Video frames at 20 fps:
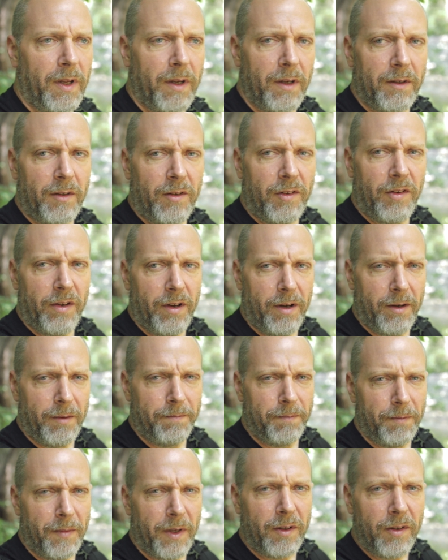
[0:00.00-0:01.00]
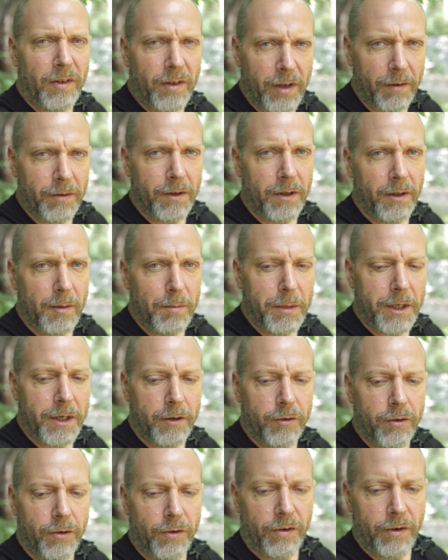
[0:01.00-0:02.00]
it's definitely been
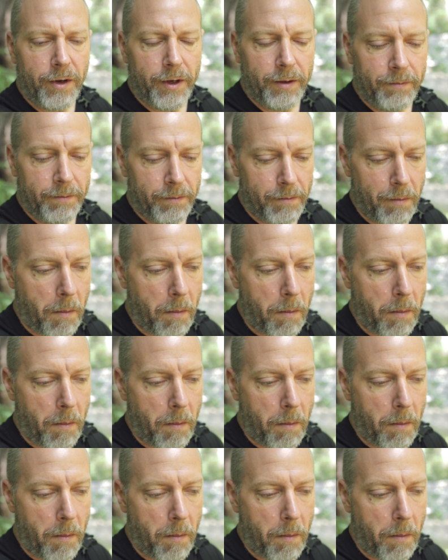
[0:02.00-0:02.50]
interesting.